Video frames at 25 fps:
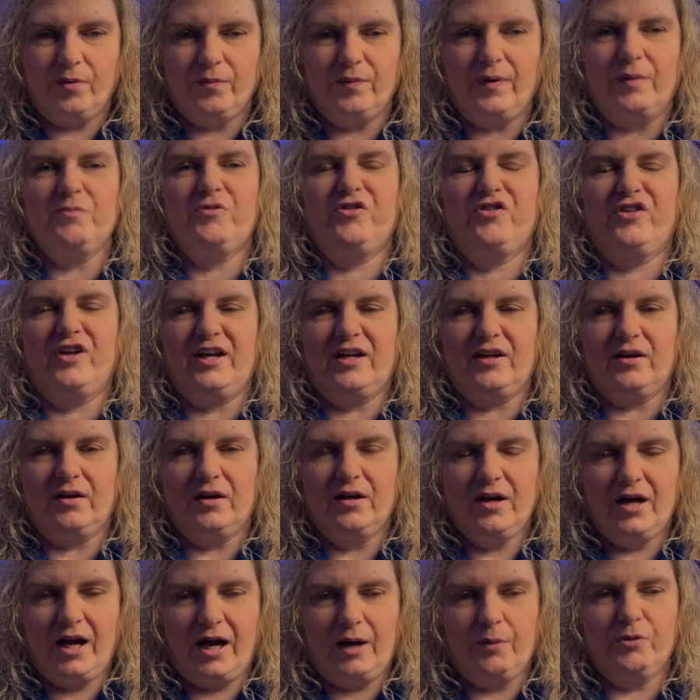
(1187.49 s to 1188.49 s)
I'm saying
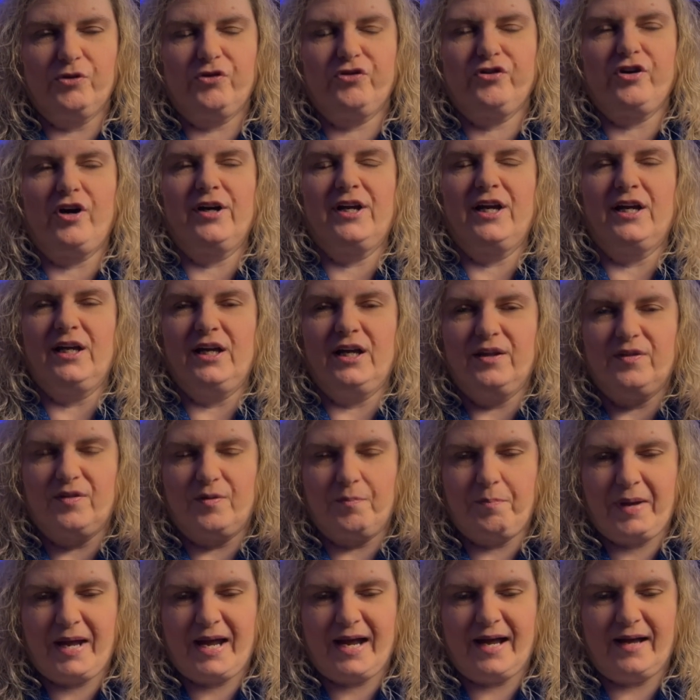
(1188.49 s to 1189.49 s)
I was talking in the
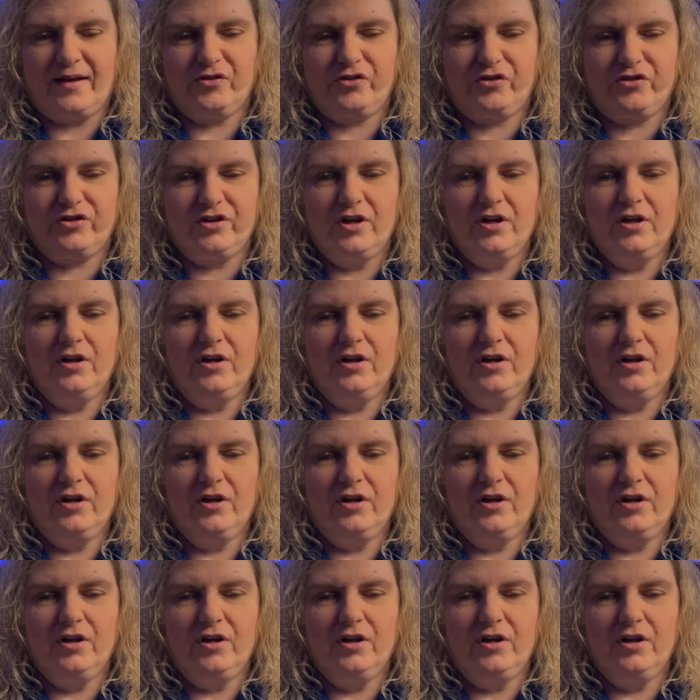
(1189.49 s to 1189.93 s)
past.